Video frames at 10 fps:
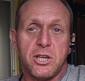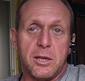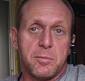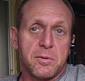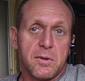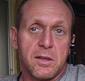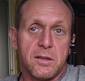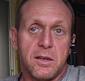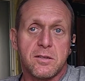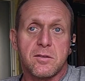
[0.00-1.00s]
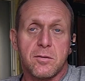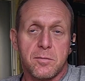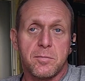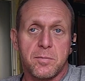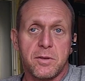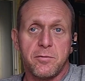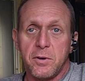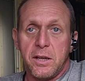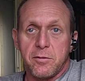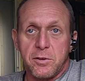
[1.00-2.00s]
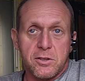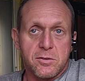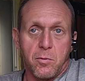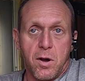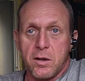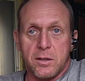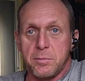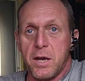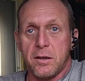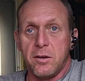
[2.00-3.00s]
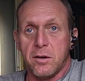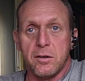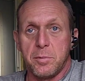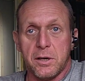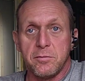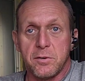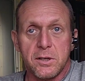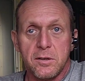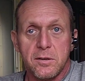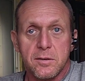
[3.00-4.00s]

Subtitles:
cheap at least, but free if you just walk in the backyard barefoot.